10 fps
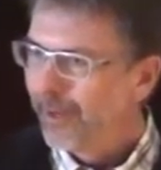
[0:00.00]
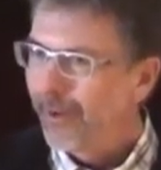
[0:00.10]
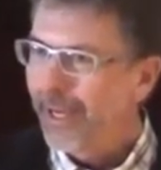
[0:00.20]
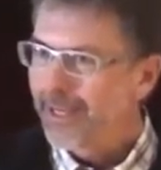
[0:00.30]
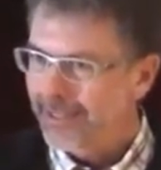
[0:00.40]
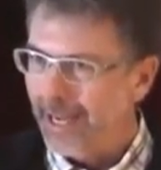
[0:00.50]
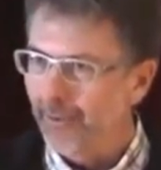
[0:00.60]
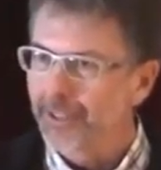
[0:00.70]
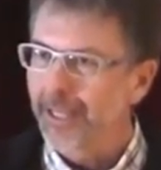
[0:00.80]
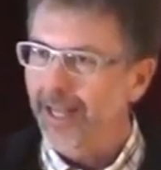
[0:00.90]
right? Because that
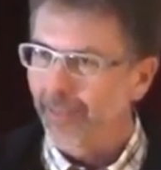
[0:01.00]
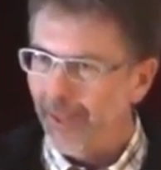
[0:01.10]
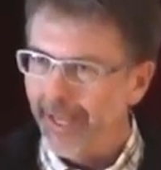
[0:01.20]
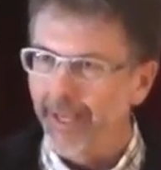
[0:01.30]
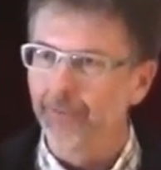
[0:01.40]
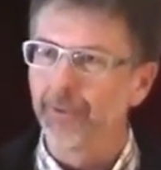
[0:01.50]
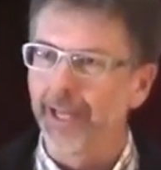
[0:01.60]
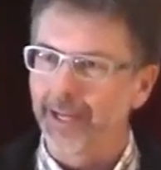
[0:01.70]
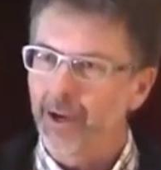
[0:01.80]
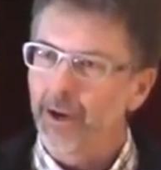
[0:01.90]
was that thing of
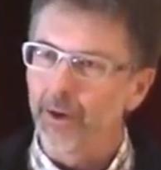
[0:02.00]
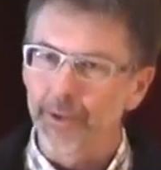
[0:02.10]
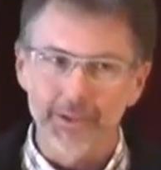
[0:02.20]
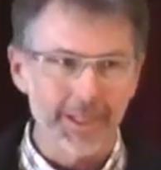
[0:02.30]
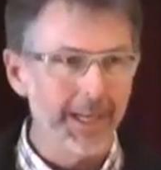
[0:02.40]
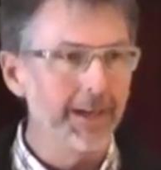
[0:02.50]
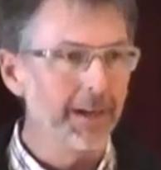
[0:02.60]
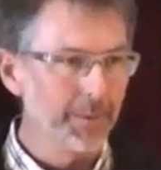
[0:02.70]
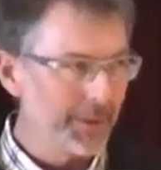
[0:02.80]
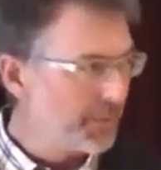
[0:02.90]
like, oh, you're sitting
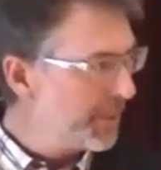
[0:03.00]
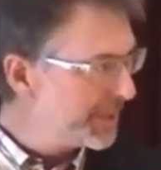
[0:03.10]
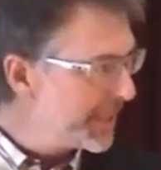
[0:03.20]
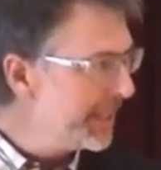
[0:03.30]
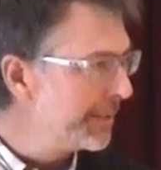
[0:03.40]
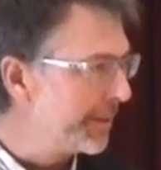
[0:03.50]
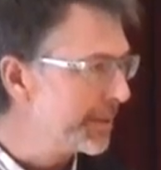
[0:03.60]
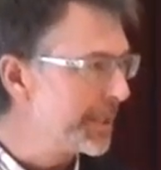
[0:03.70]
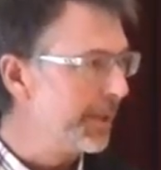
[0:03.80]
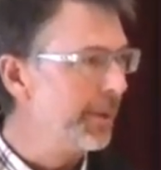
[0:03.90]
on one's heel.
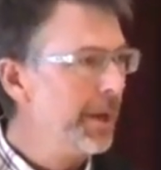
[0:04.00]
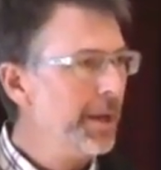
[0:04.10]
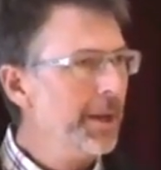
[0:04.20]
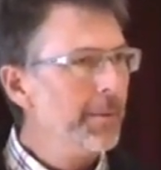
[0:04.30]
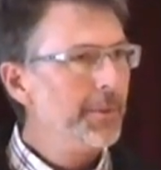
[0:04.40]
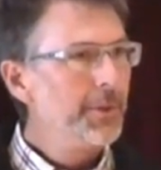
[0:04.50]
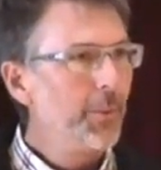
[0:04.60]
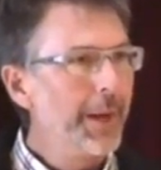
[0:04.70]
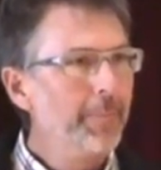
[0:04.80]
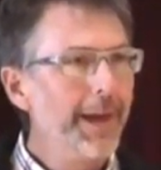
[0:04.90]
So put your
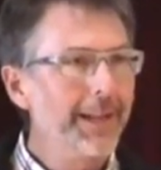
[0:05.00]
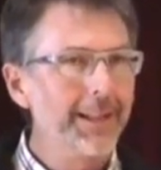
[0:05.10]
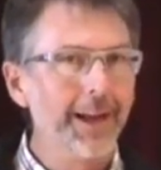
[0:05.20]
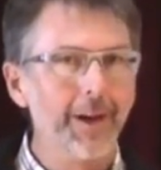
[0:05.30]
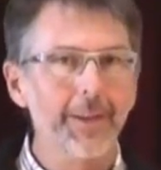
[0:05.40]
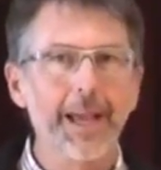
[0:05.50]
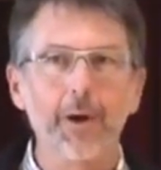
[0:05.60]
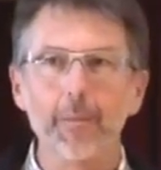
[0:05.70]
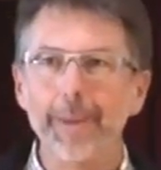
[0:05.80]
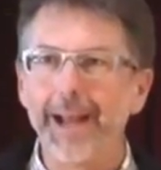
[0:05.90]
weight back there. And
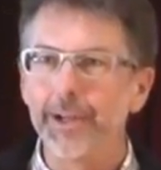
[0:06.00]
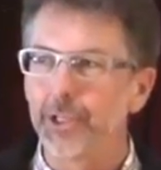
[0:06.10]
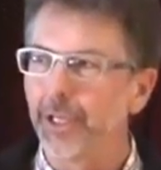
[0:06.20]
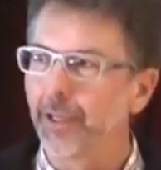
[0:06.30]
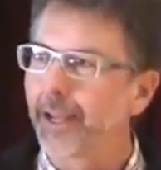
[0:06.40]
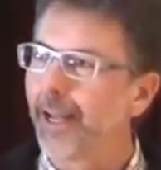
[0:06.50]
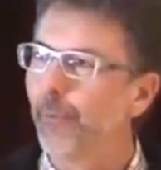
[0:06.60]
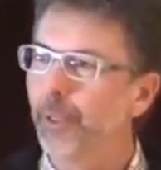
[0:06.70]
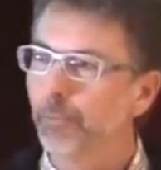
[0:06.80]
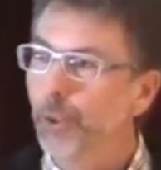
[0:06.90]
then can
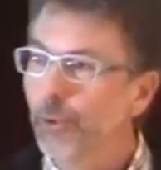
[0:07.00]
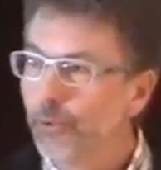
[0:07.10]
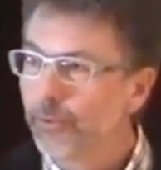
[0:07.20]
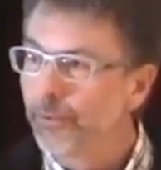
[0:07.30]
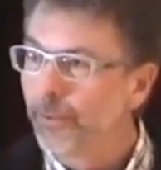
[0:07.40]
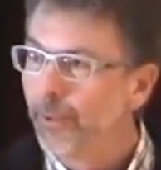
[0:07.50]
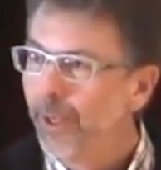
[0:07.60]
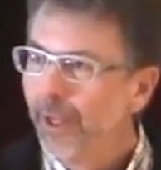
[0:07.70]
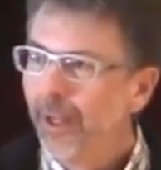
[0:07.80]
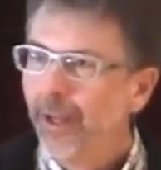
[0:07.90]
we move?
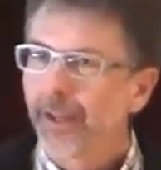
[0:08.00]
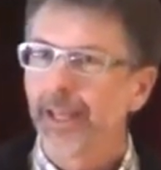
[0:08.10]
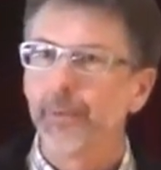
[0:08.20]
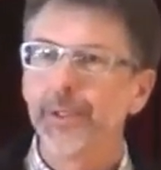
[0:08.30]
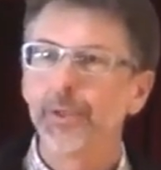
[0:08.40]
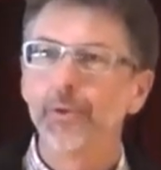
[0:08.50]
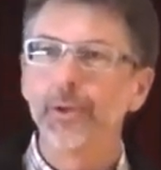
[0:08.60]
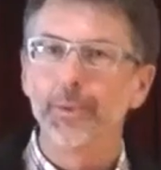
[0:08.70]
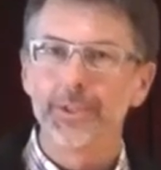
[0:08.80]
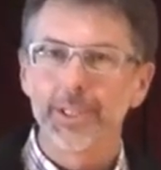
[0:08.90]
Can we do
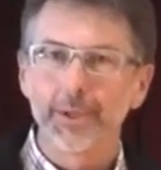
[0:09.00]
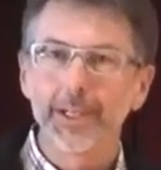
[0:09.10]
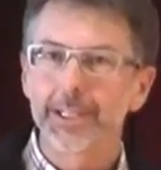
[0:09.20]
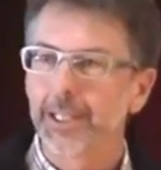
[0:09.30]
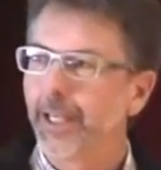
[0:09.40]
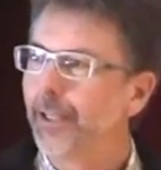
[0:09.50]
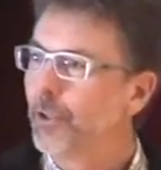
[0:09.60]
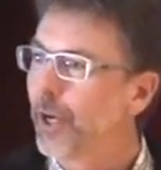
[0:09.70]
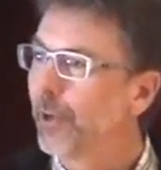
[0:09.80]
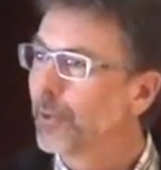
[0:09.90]
the resilience thing that
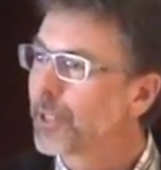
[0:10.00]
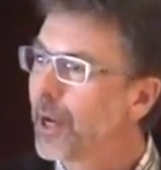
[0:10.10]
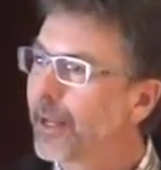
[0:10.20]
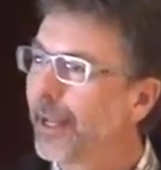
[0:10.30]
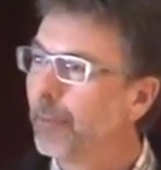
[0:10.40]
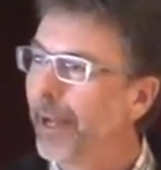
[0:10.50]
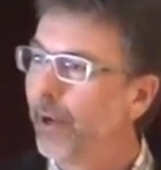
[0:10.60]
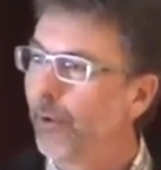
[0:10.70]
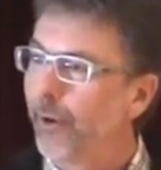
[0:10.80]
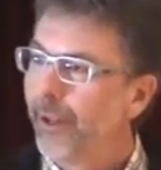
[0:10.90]
John was talking
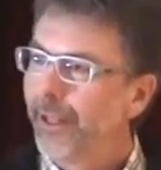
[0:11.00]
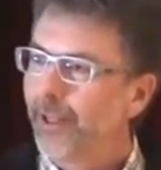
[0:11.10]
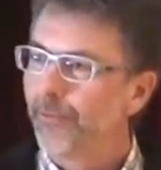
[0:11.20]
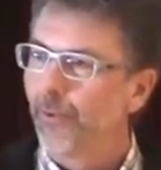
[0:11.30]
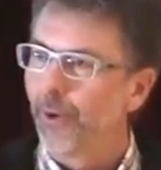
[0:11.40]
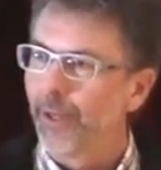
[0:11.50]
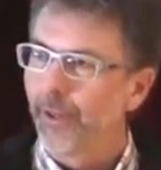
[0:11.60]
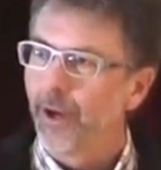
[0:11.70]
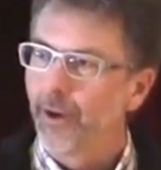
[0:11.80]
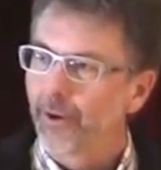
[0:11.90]
about if we're in
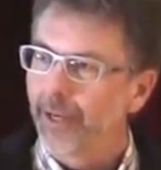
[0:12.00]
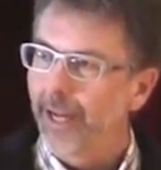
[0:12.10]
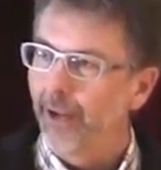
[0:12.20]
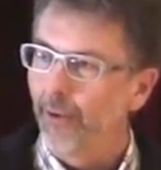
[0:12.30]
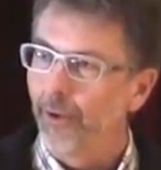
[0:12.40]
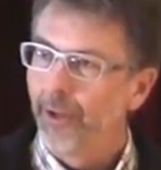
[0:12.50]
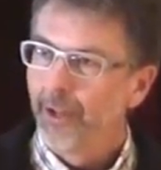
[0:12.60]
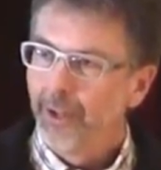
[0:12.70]
the hunker down